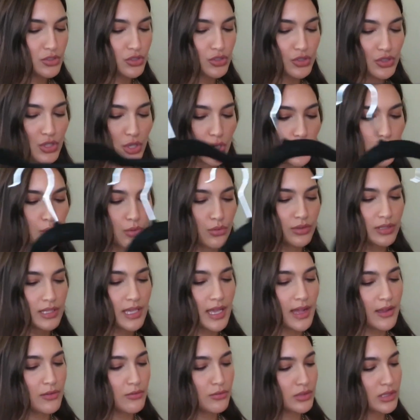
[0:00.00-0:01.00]
So
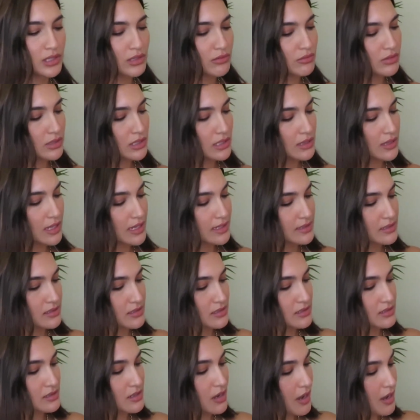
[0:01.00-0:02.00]
yeah, I really, really like
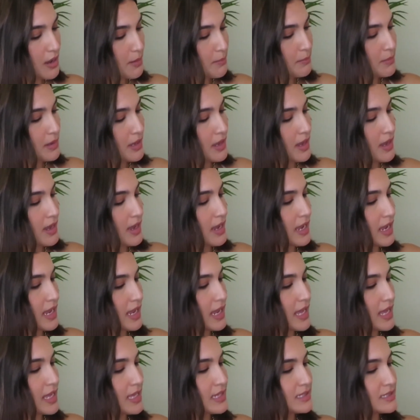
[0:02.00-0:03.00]
this top.
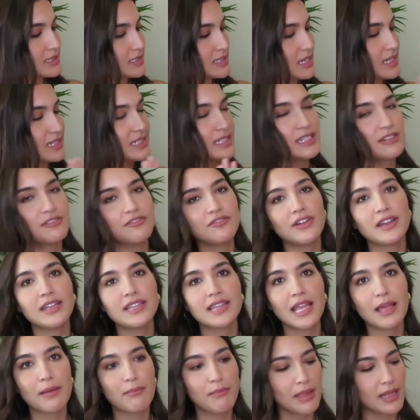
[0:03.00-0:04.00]
And I didn't
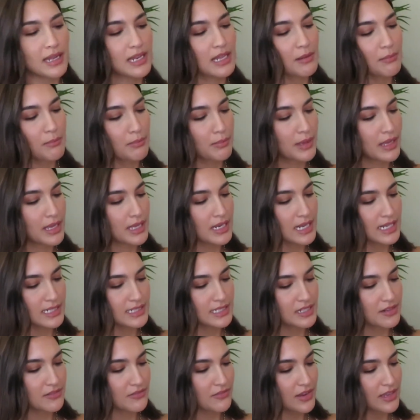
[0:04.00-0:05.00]
find that many, but I
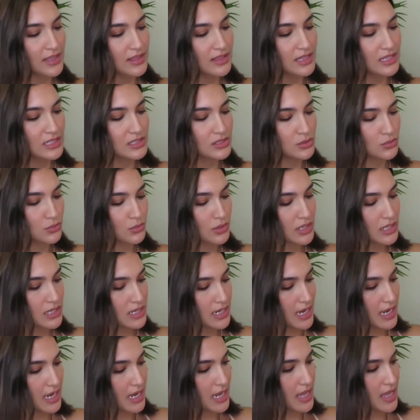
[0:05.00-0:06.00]
did find this
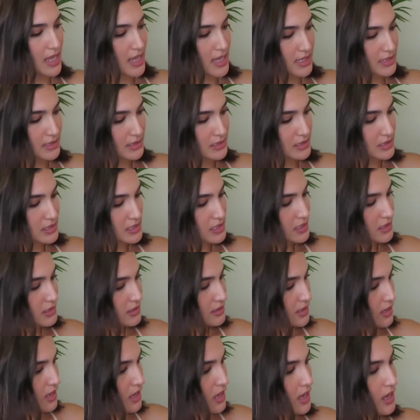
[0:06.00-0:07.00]
one and
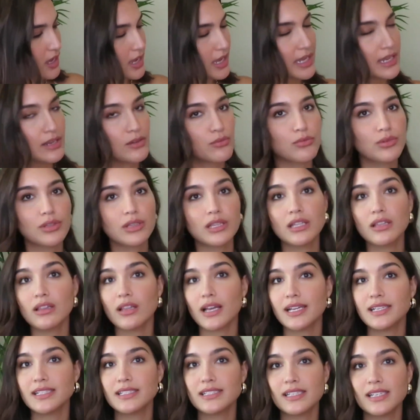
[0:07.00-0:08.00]
I really
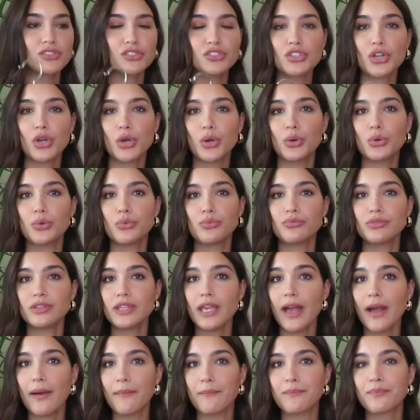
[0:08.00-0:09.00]
liked it. So
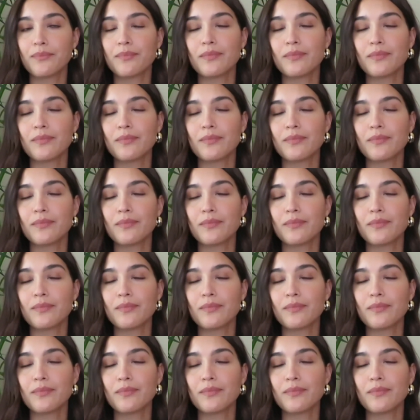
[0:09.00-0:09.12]
yeah.